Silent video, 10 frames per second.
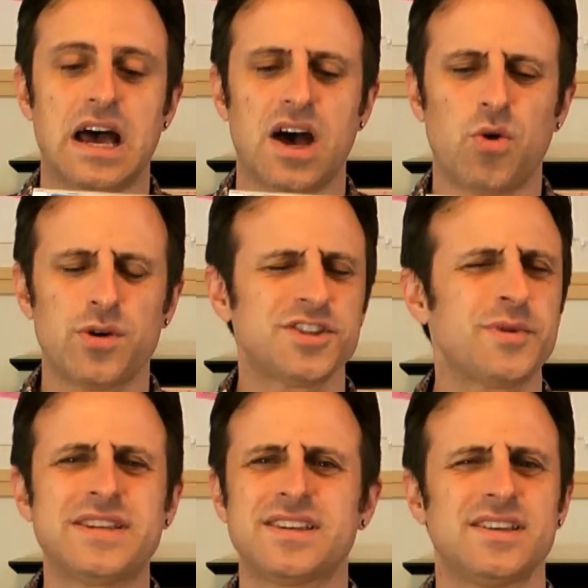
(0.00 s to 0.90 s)

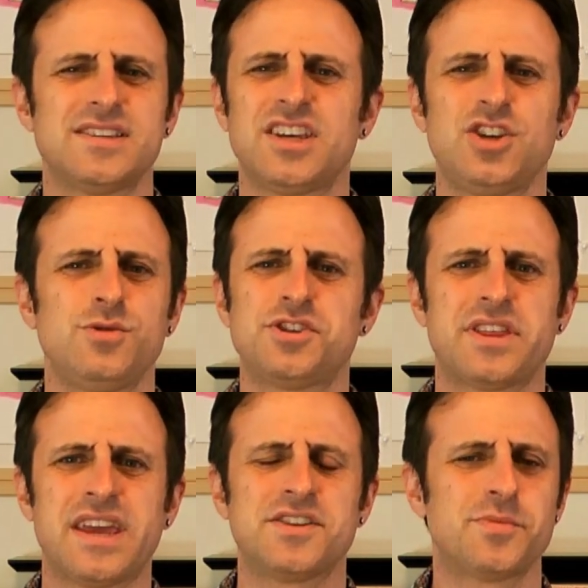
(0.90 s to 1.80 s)
Horse racing is a huge
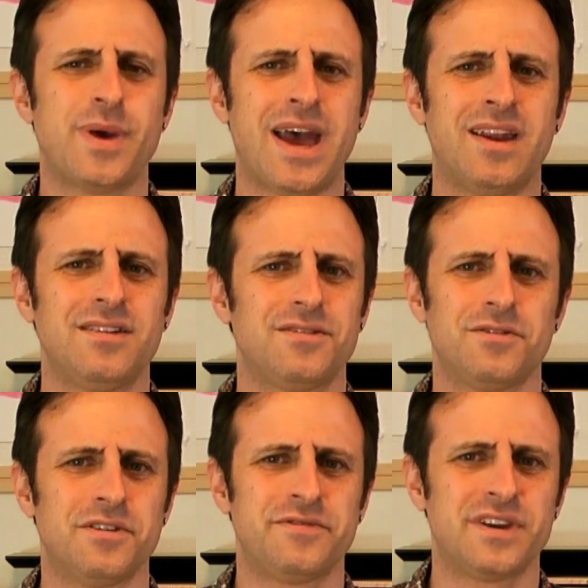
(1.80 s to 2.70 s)
thing in Japan.
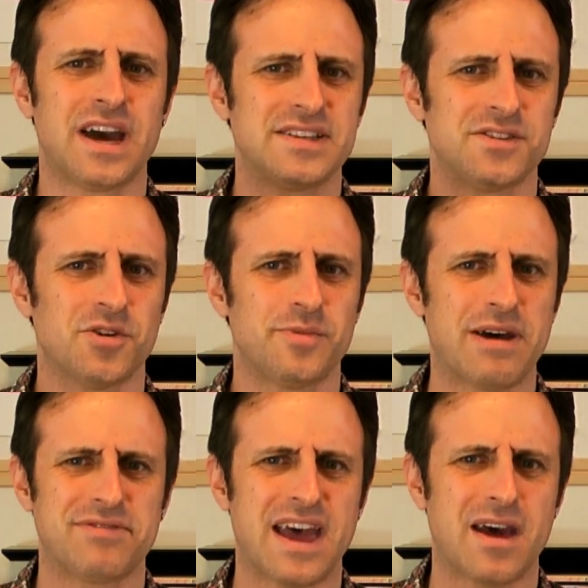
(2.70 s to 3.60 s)
Don't know if you guys know
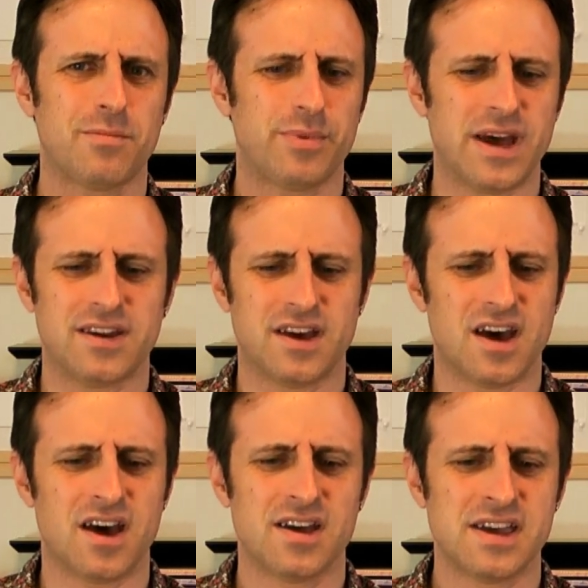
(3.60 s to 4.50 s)
about that,
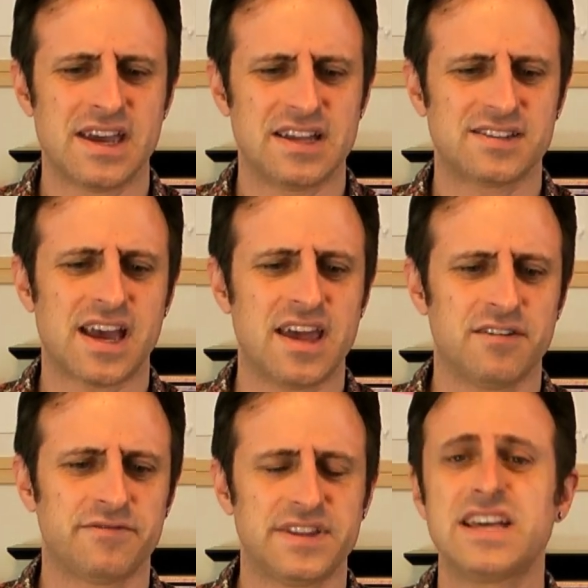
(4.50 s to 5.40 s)
but it's
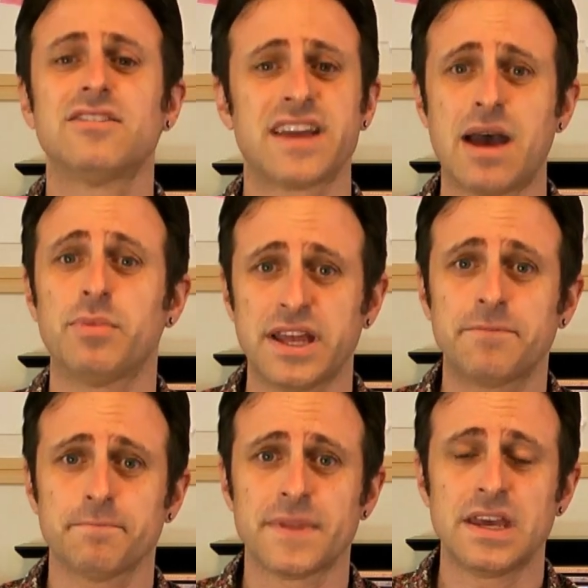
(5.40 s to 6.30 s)
kind of legal
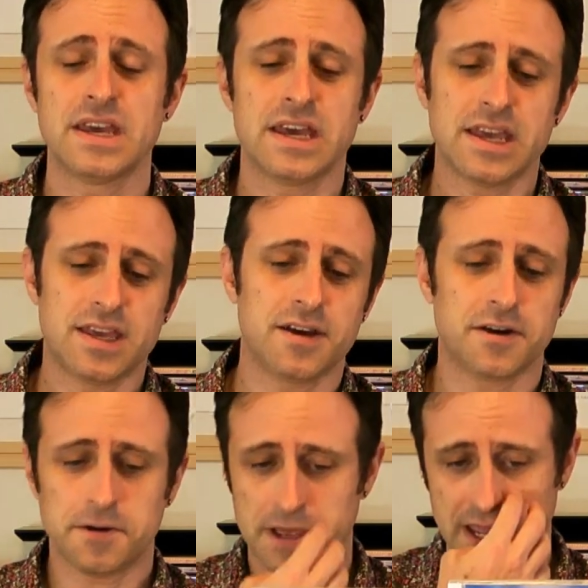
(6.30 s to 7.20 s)
gambling
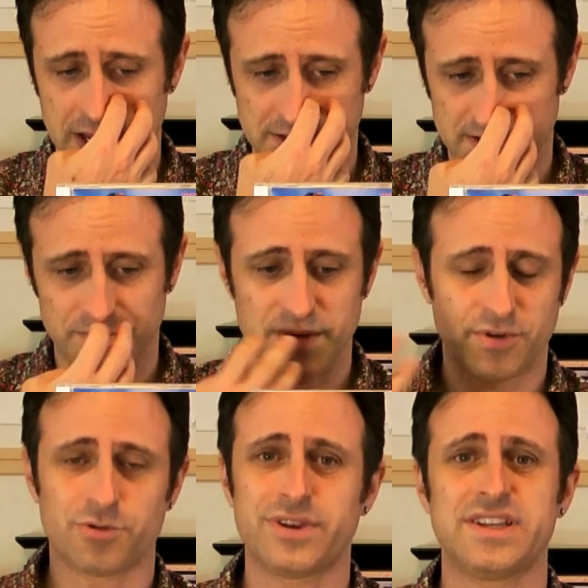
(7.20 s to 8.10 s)
here, and some
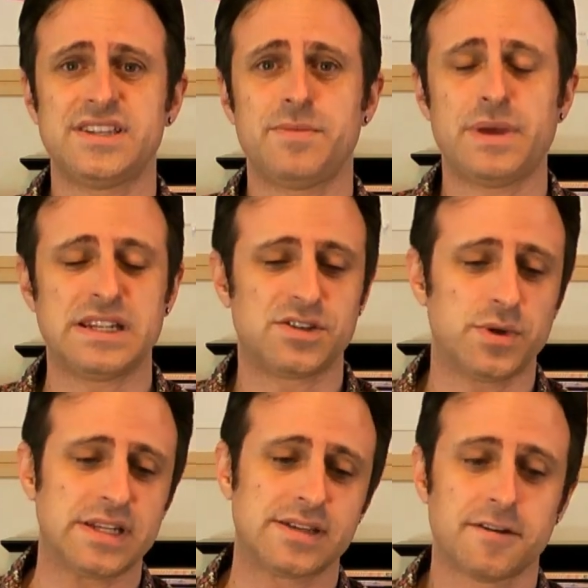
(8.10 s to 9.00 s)
people are really deep
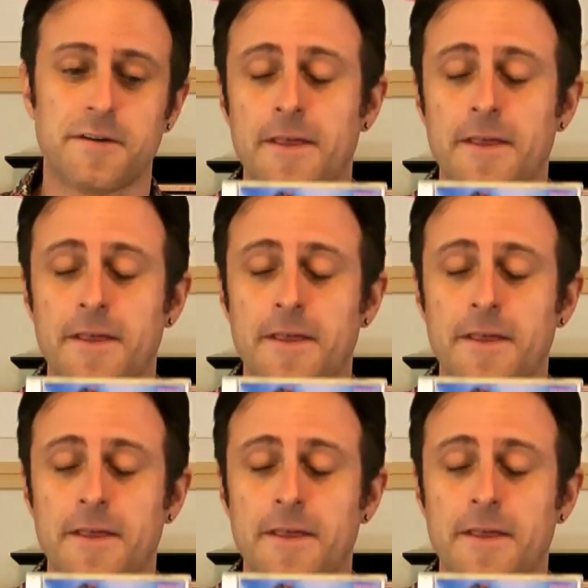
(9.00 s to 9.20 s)
into it.